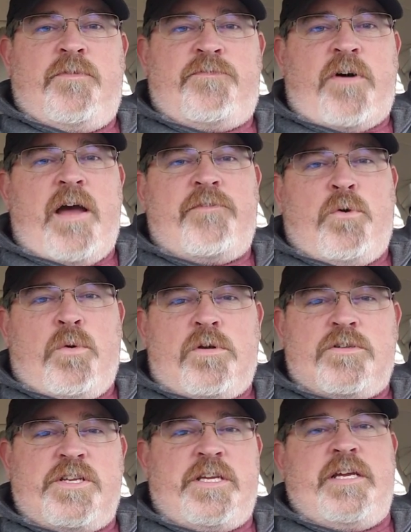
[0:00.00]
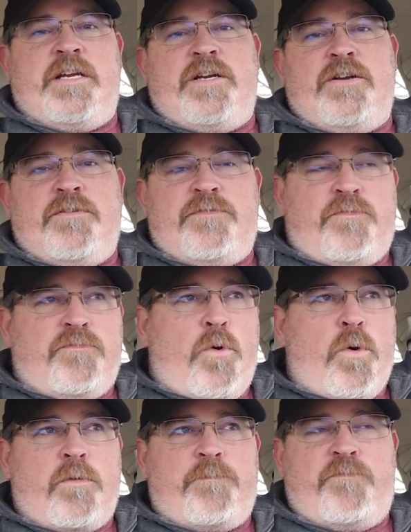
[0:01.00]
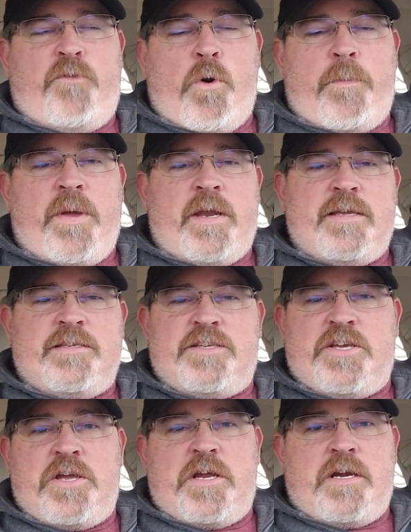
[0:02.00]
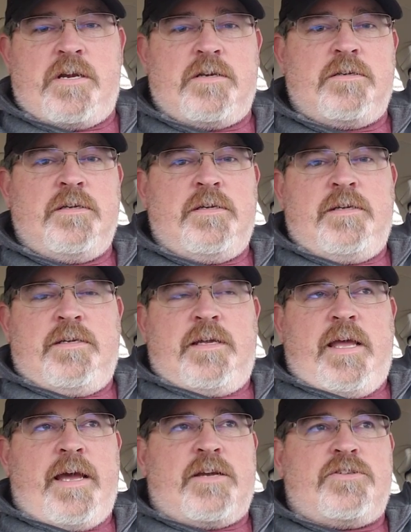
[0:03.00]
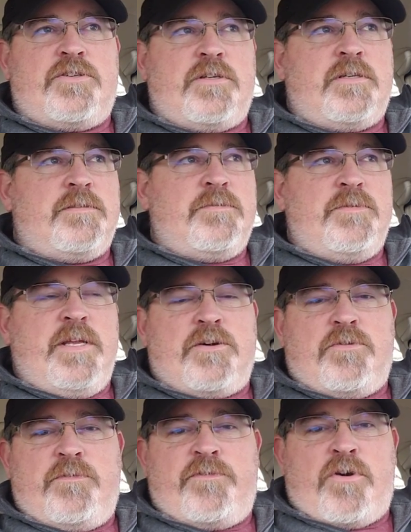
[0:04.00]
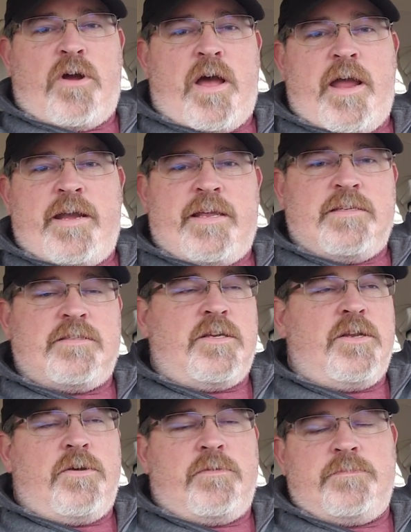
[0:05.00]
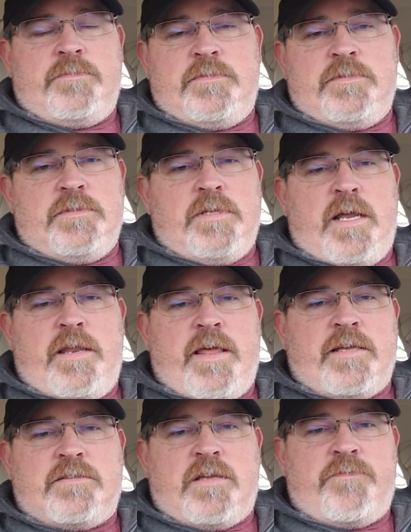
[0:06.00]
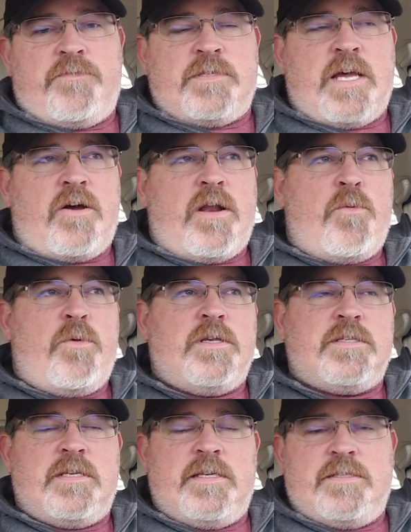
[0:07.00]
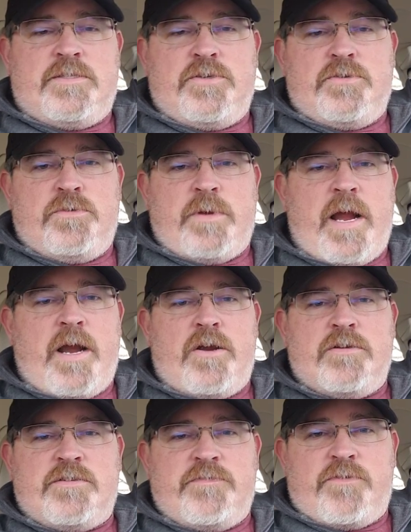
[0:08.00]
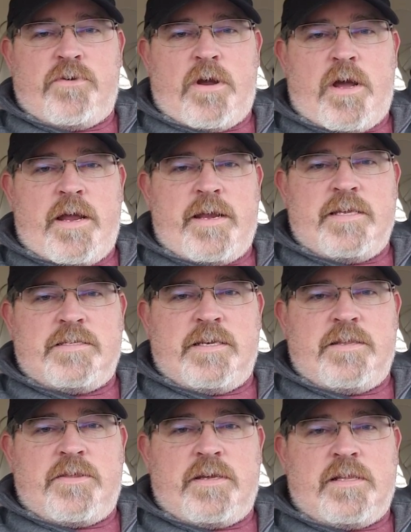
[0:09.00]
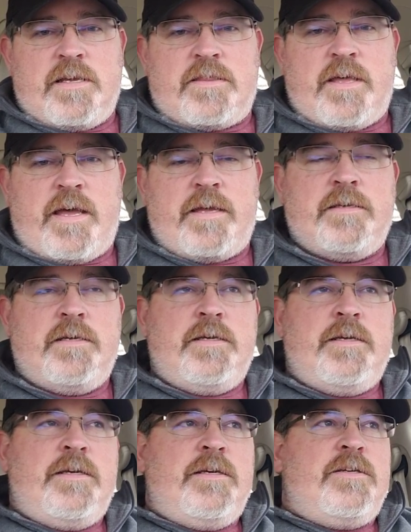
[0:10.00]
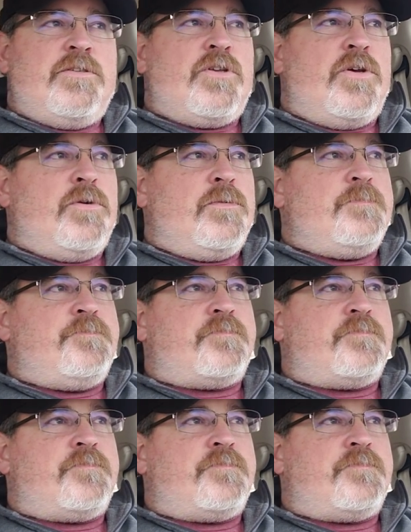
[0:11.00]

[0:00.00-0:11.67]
5 quarters a year, four pennies a year, extra nickel varieties, none of that stuff was out. I wasn't into errors and varieties, anything like that. So